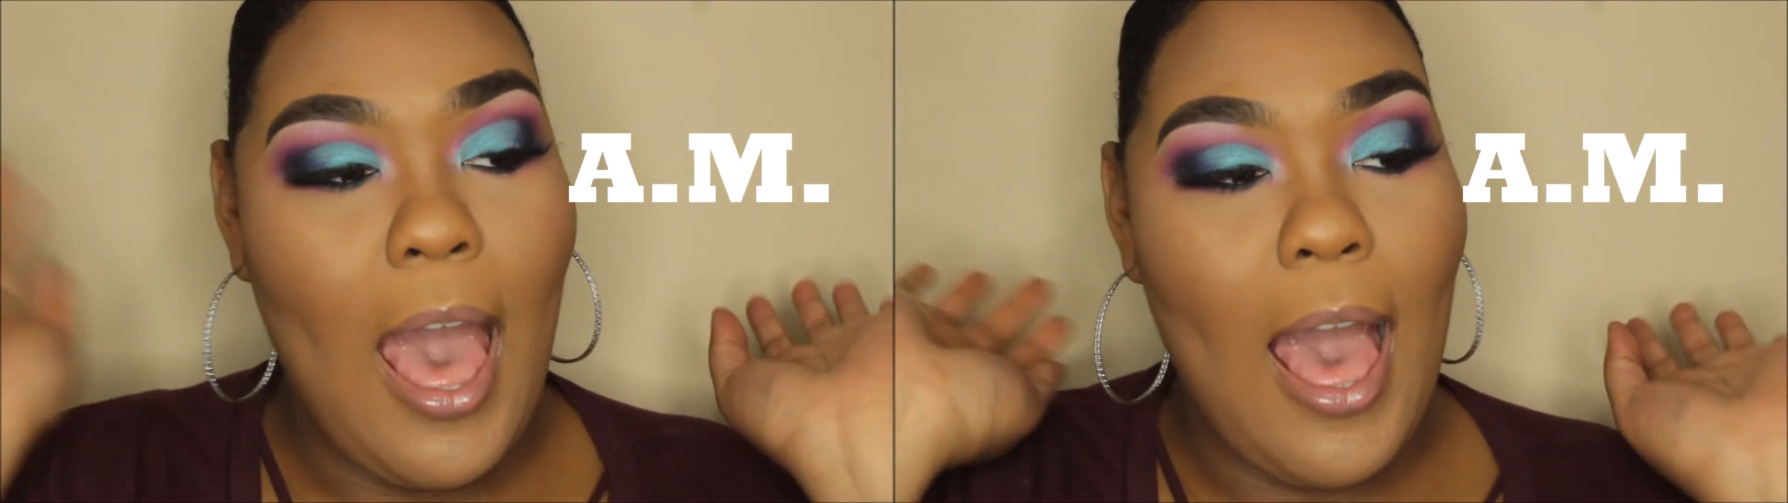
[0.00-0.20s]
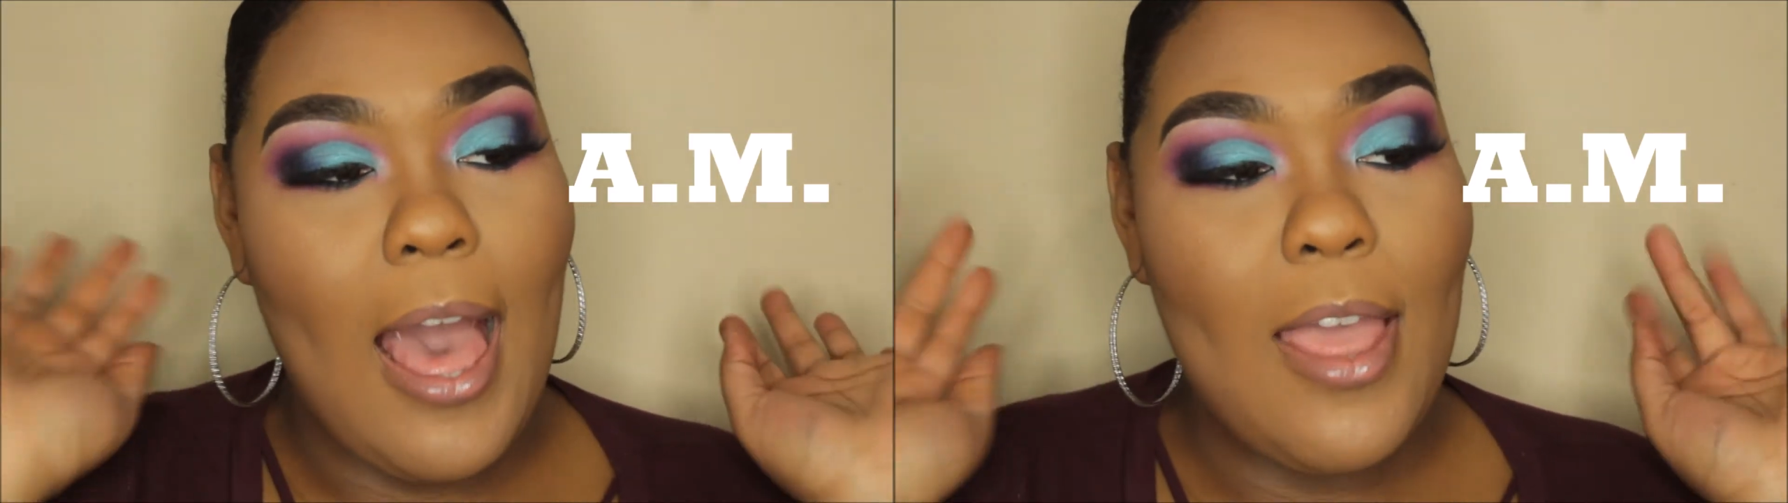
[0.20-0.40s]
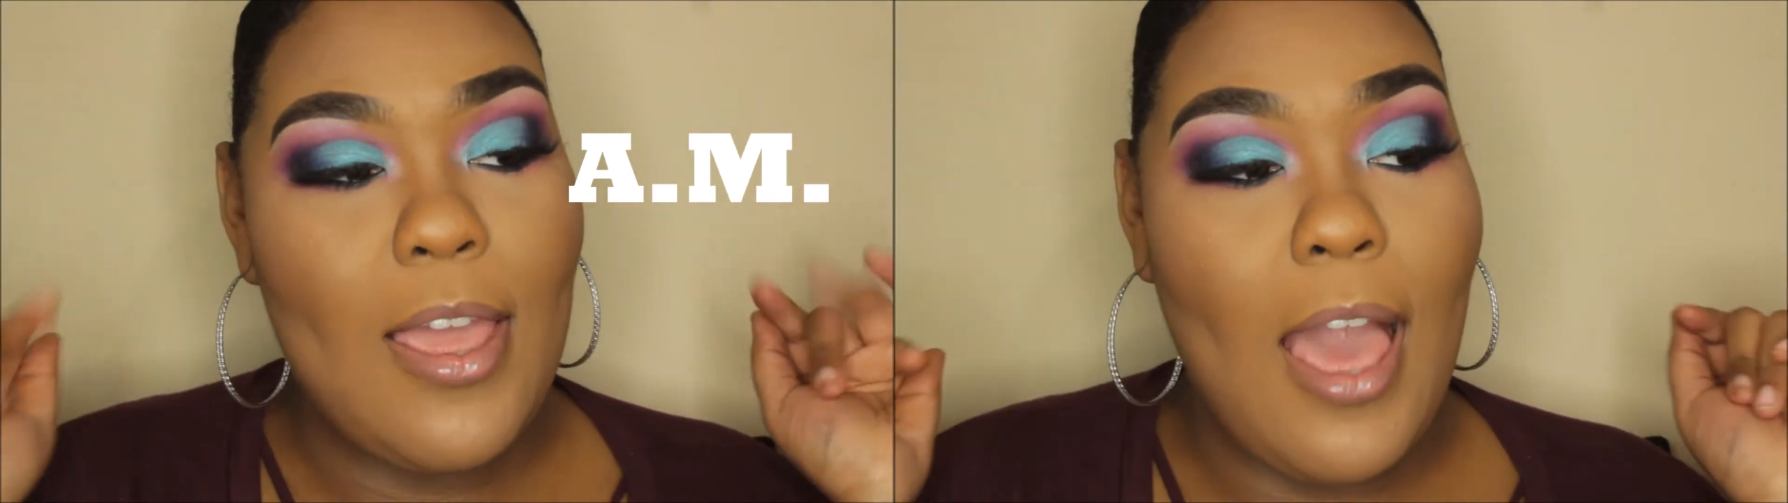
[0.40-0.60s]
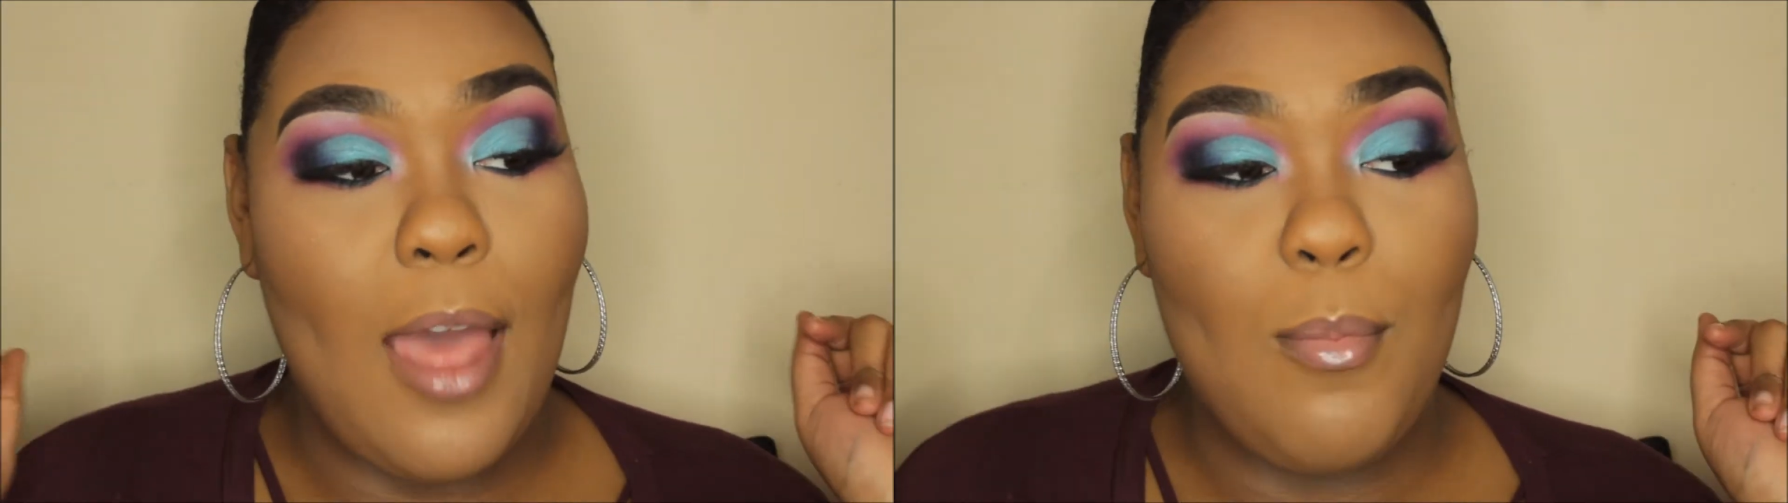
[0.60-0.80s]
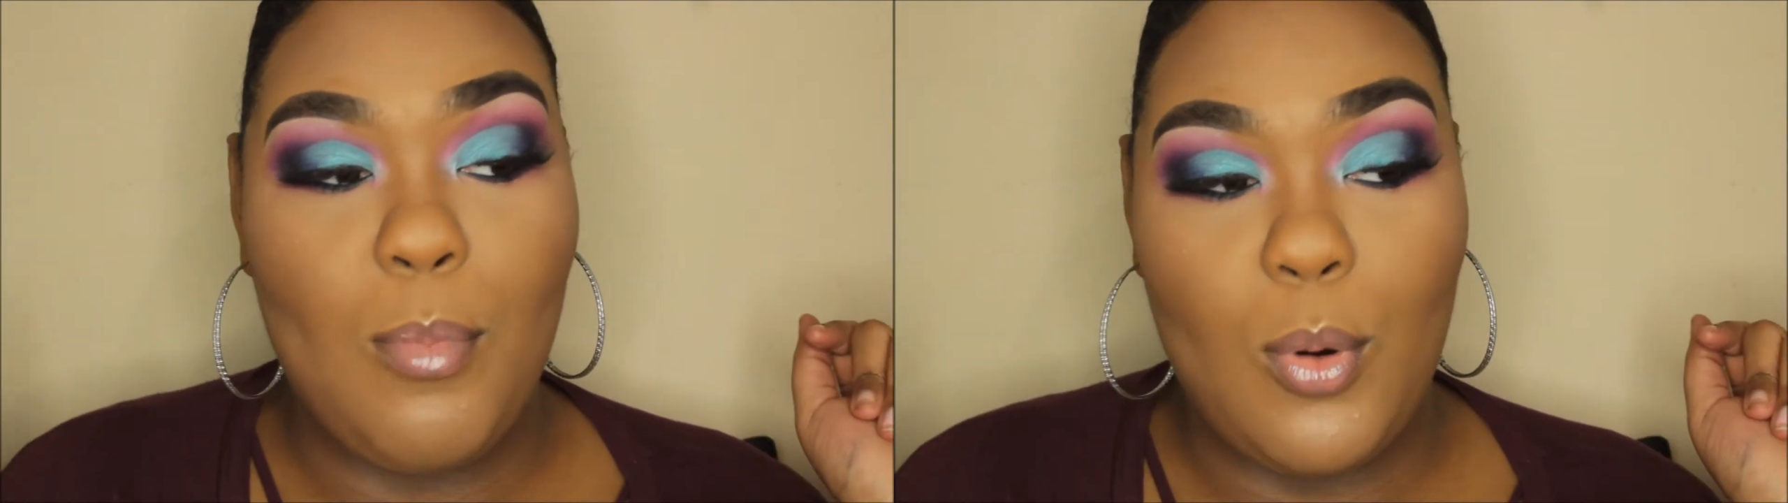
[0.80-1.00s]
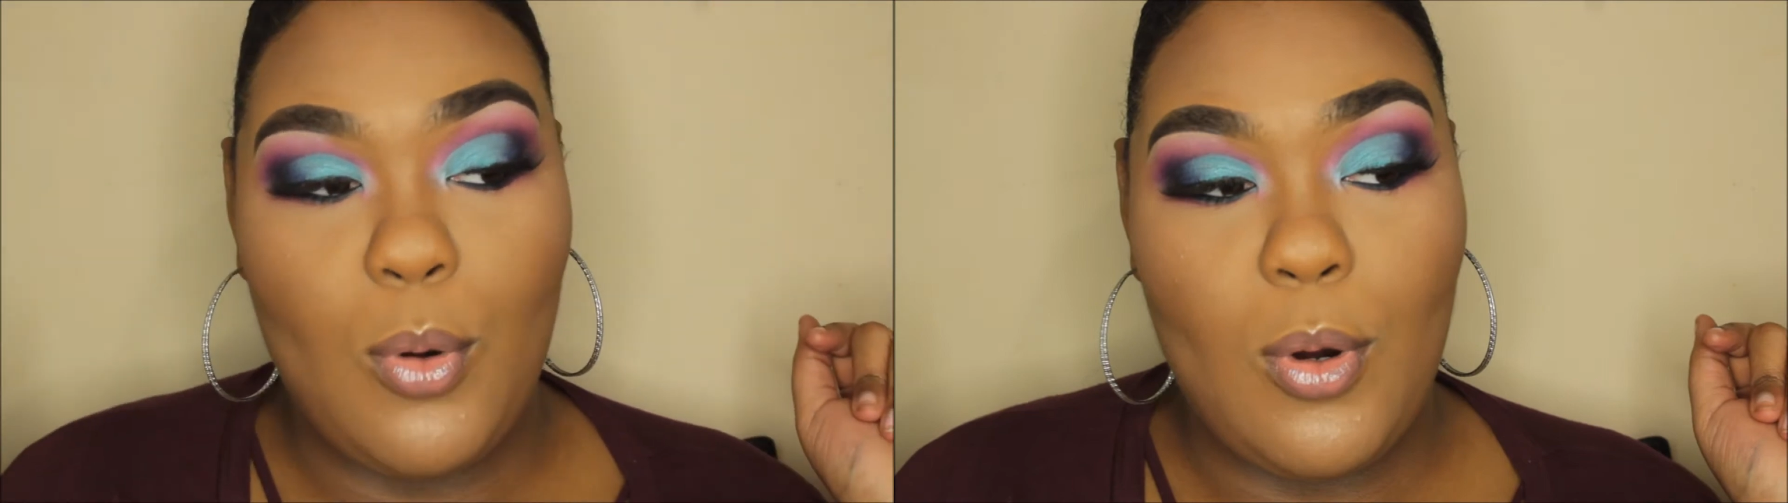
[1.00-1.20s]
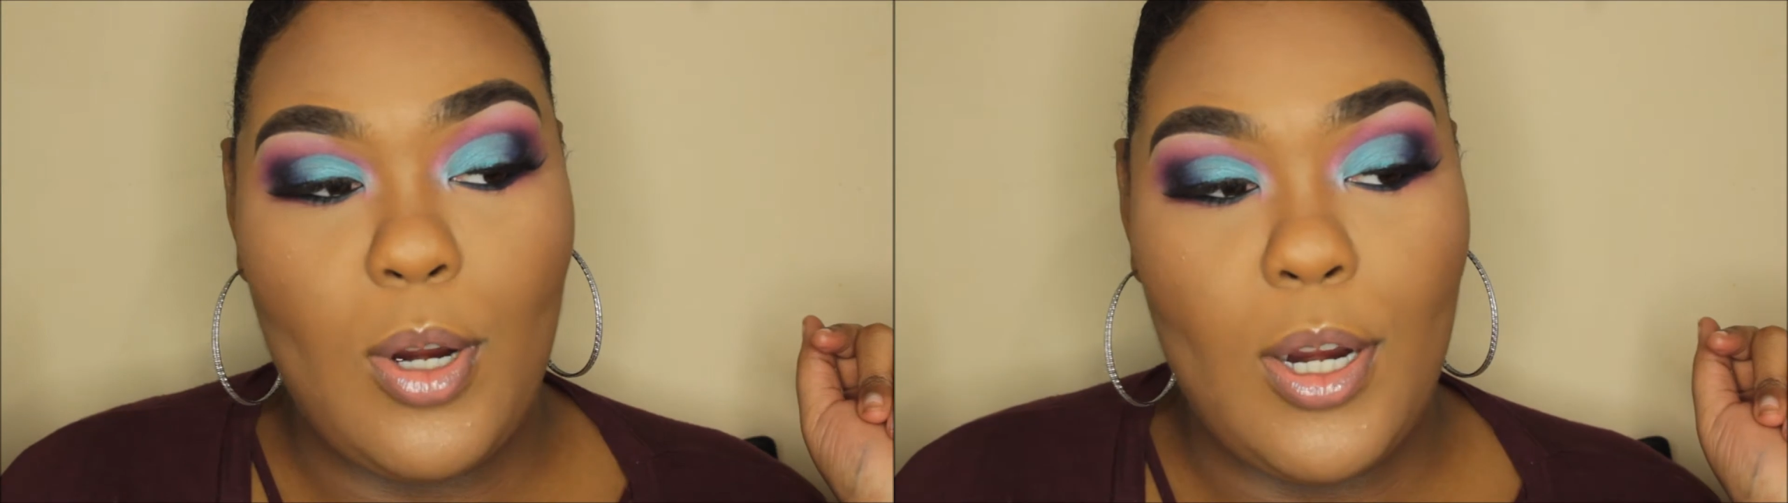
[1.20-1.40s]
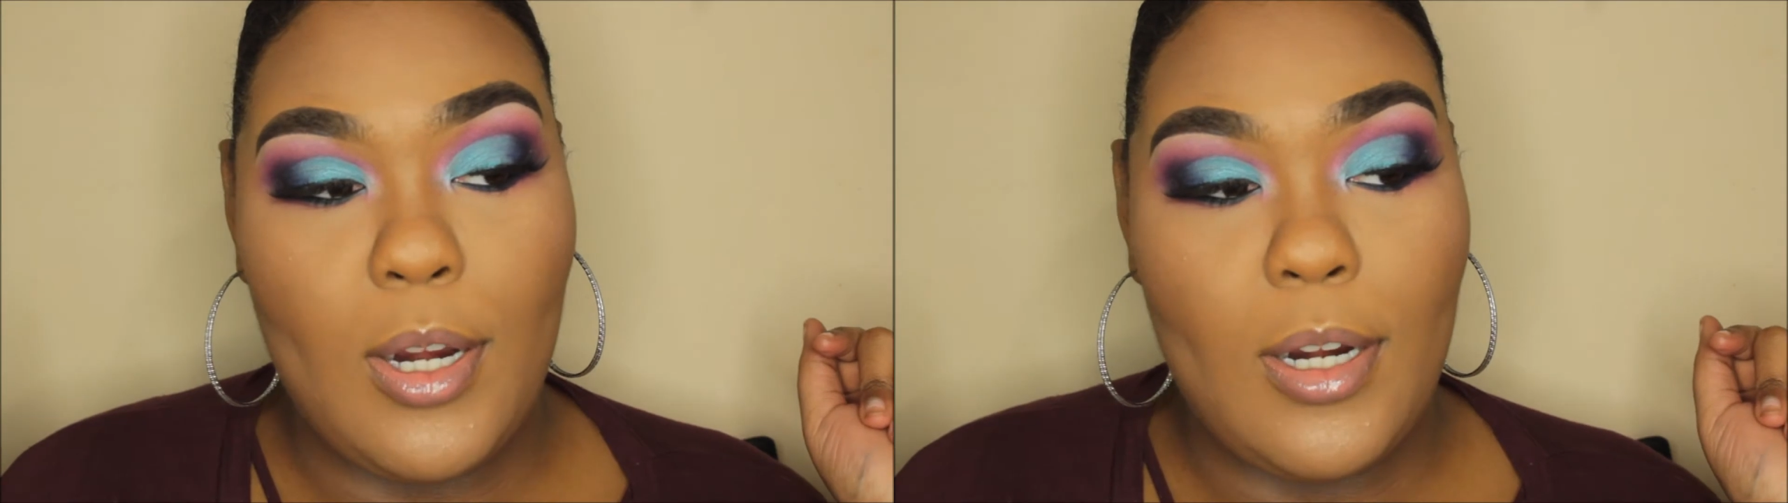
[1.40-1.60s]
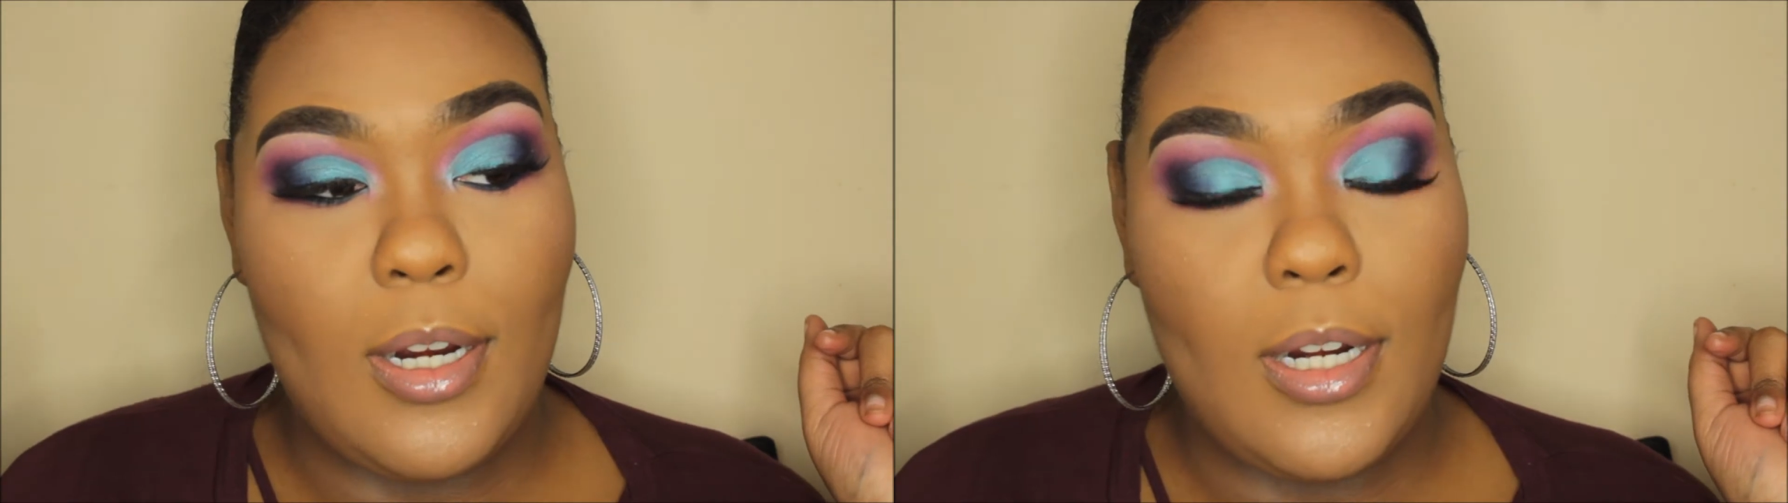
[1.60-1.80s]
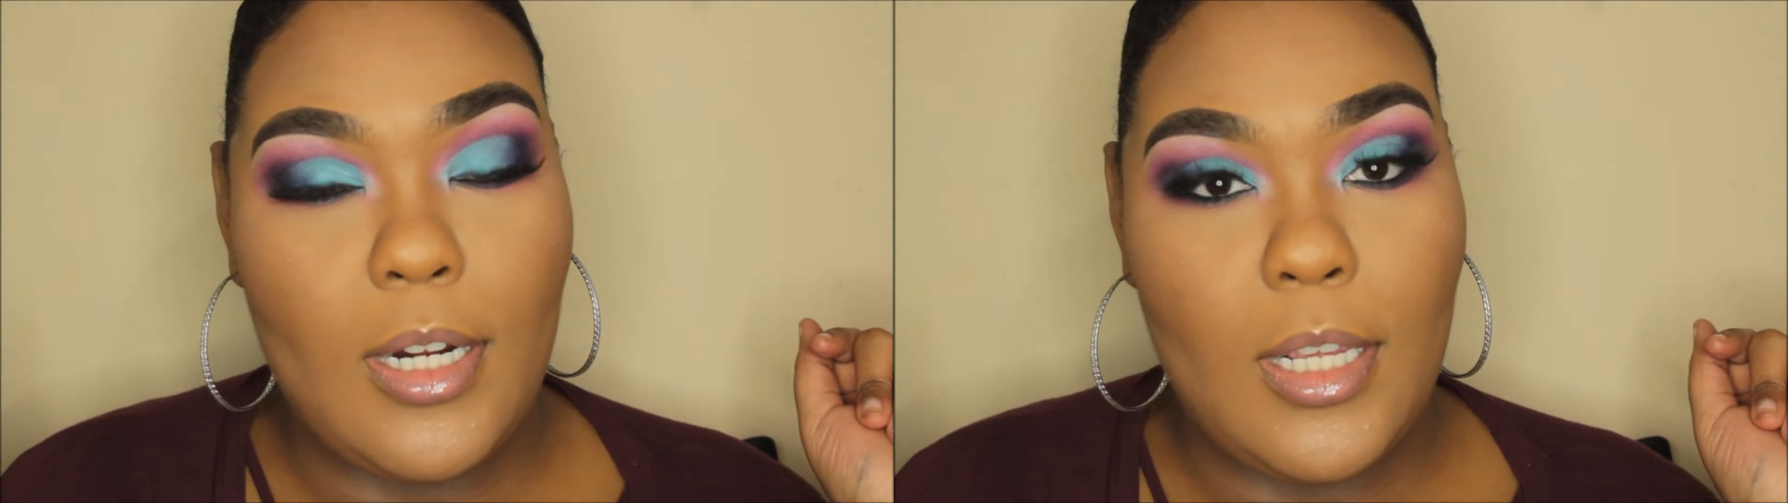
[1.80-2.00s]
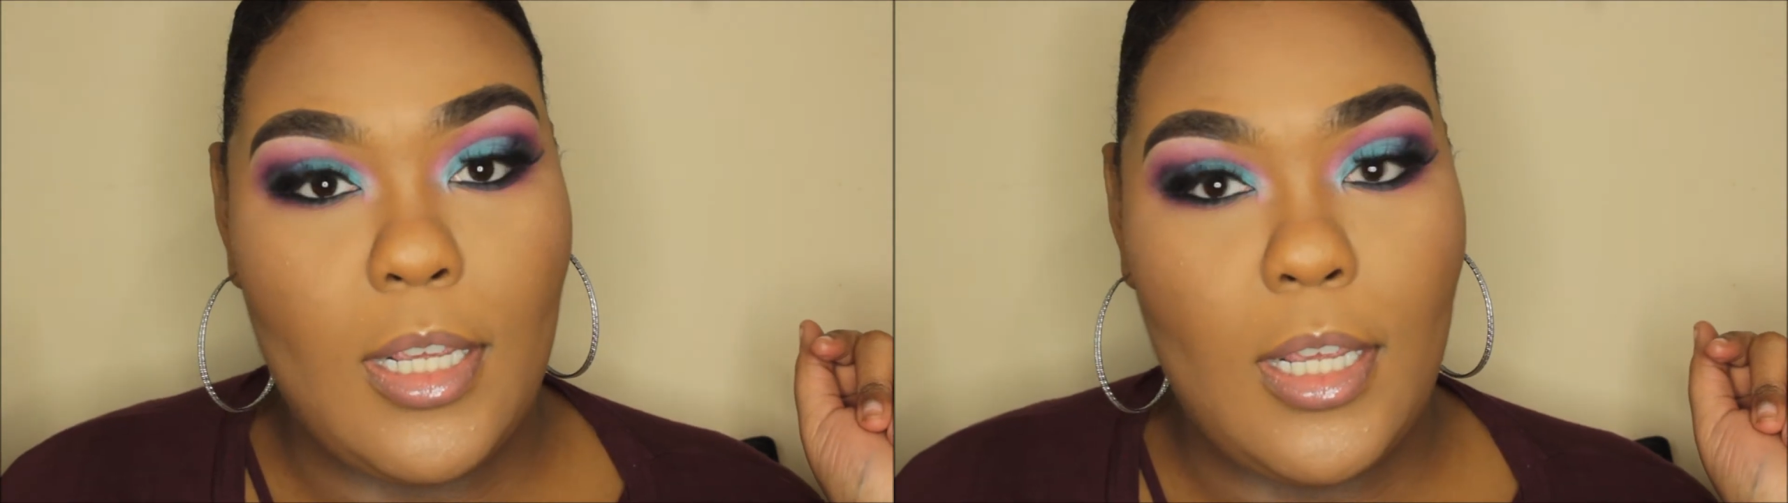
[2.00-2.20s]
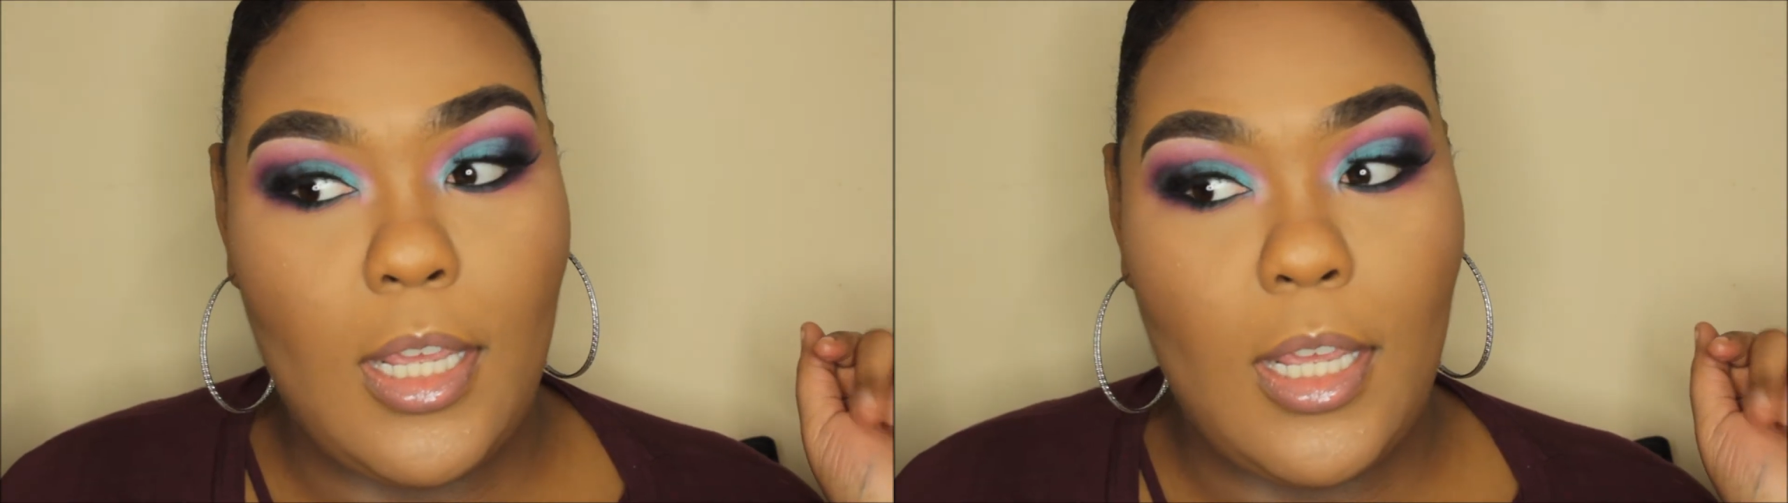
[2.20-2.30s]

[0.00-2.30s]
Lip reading: I got bored